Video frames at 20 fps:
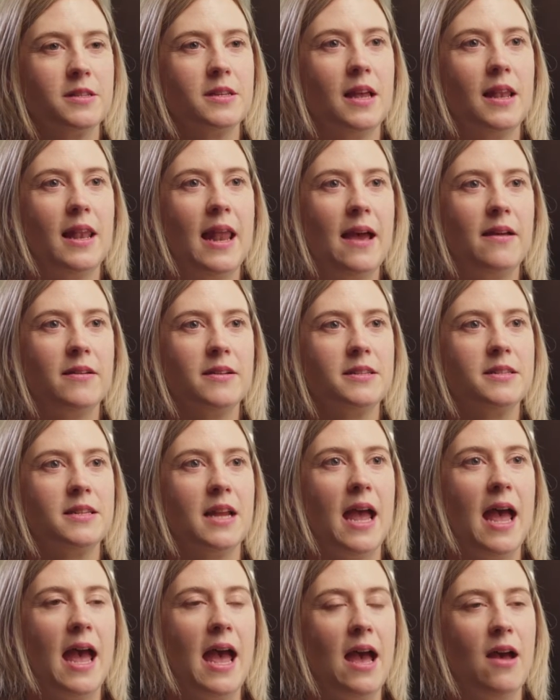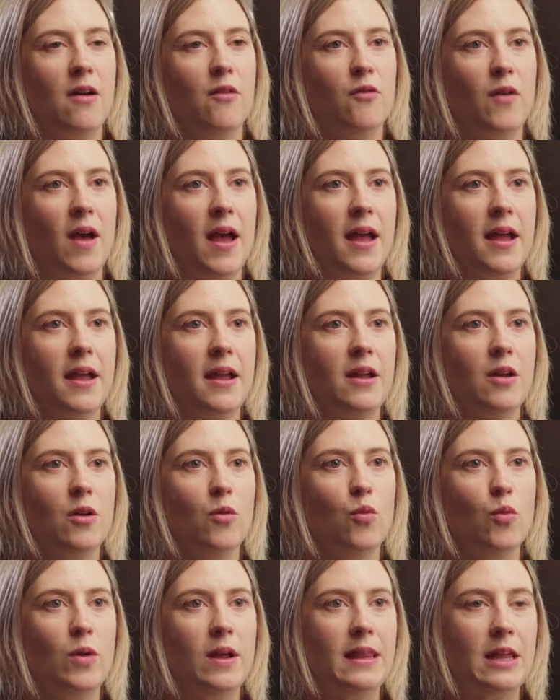it's allowed us to have a
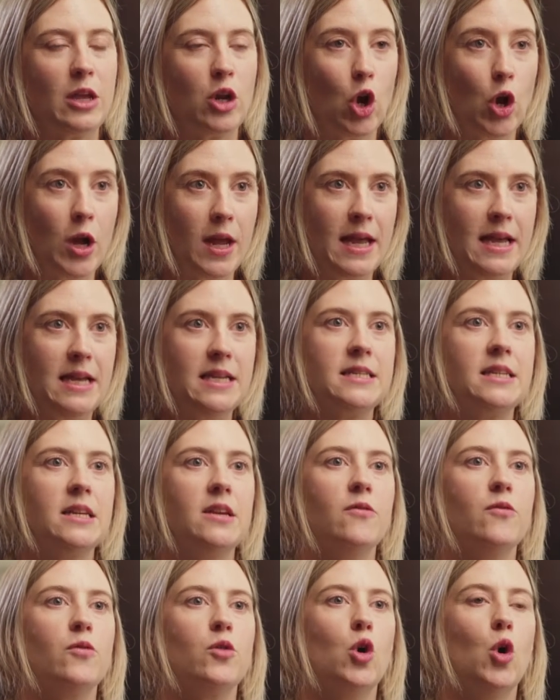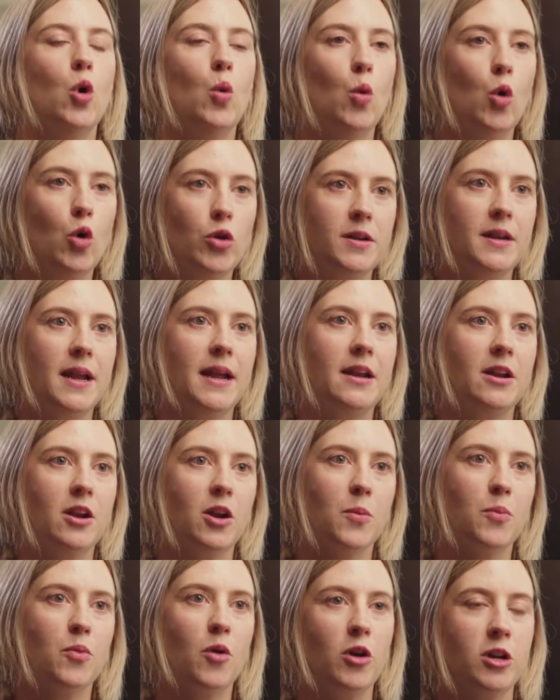really cohesive, coordinated
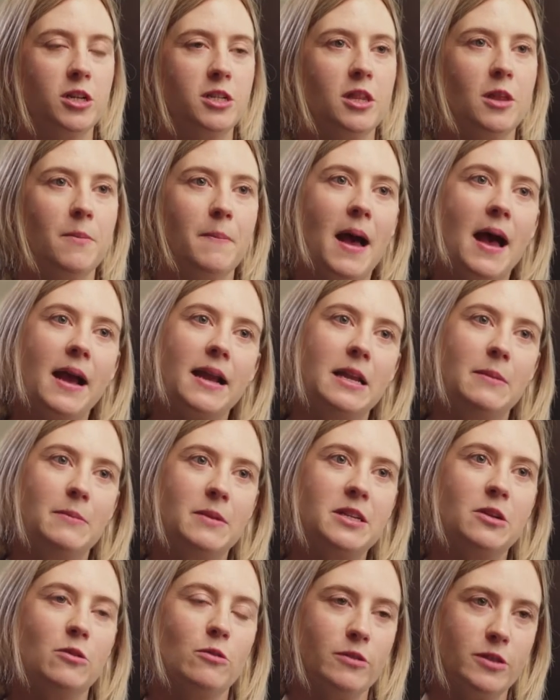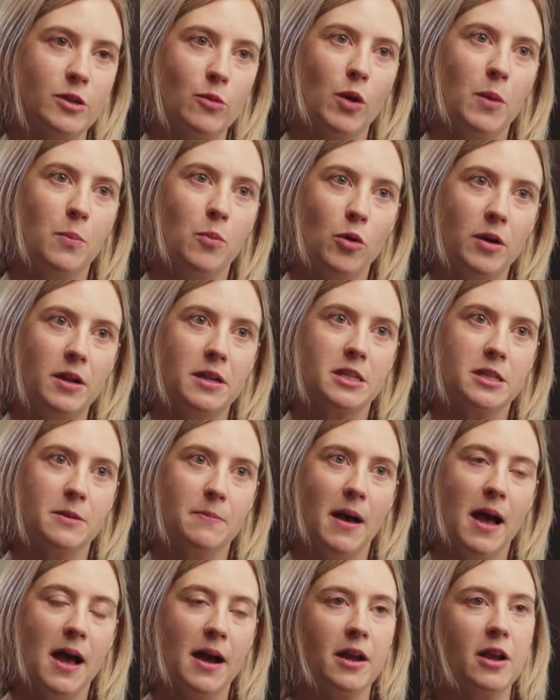approach to the marketing materials that we put into
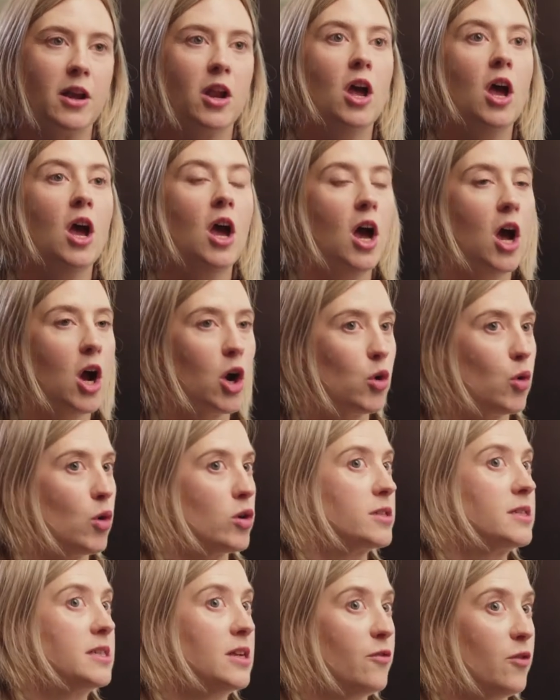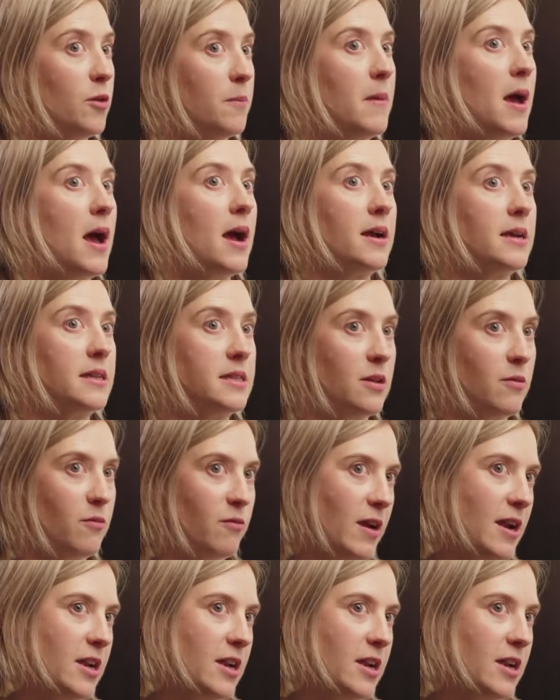market across different markets and